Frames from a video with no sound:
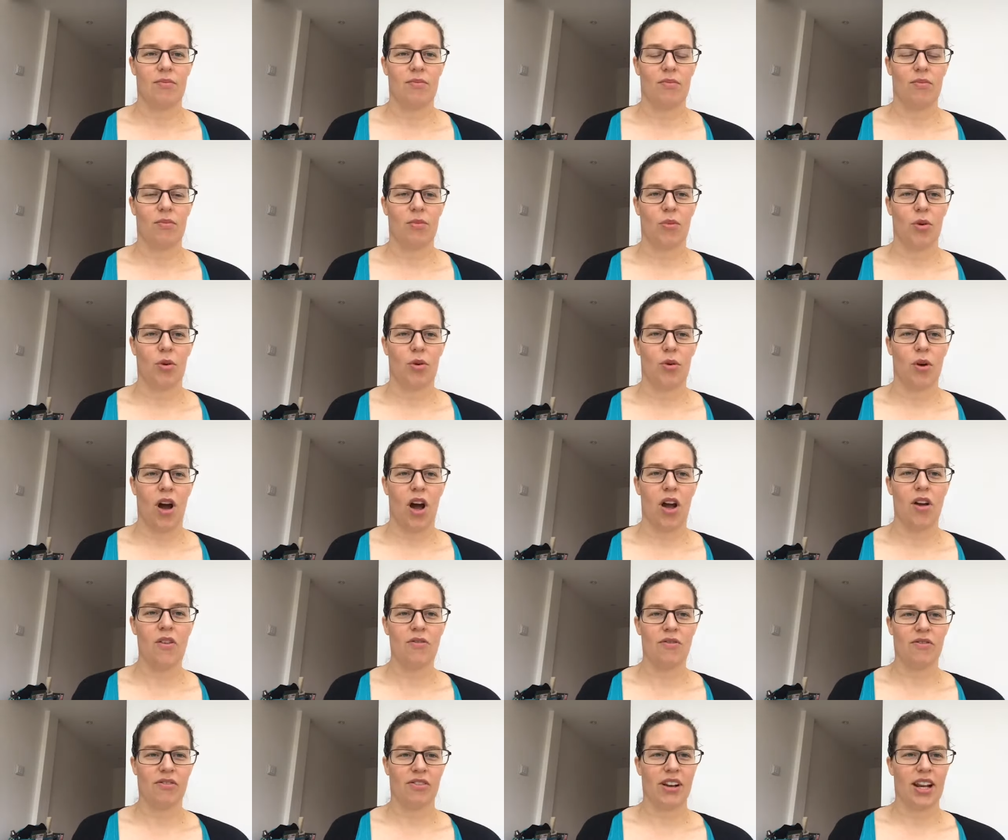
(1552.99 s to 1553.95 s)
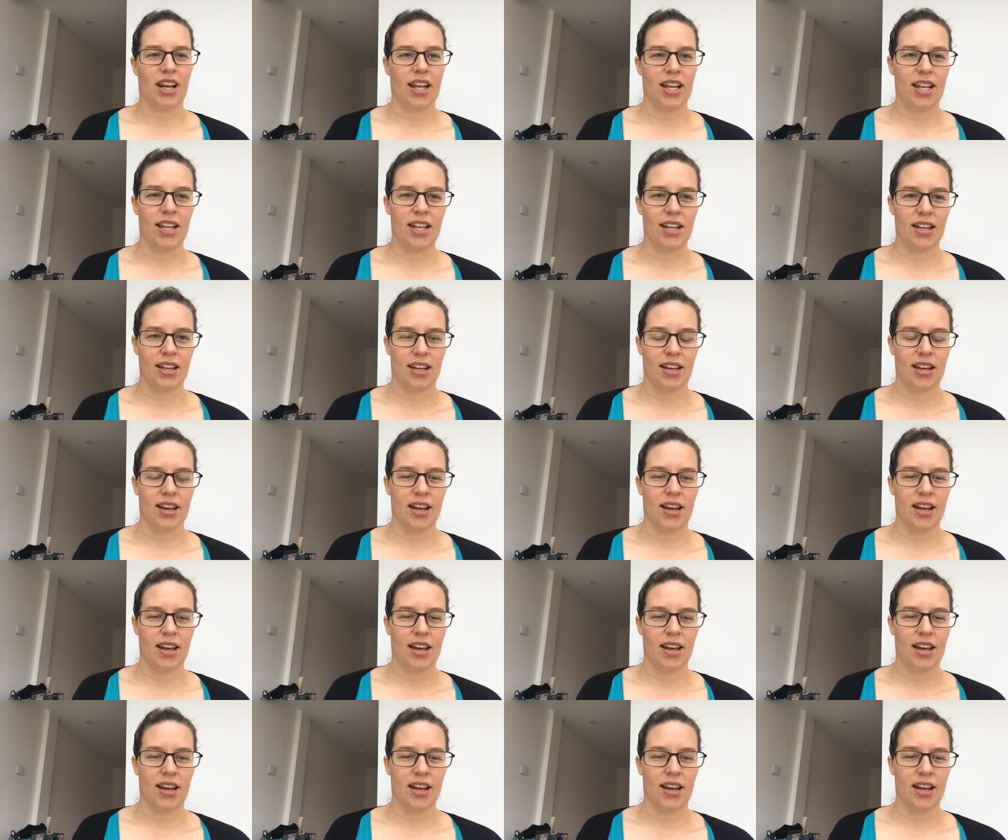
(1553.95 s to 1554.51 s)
will hopefully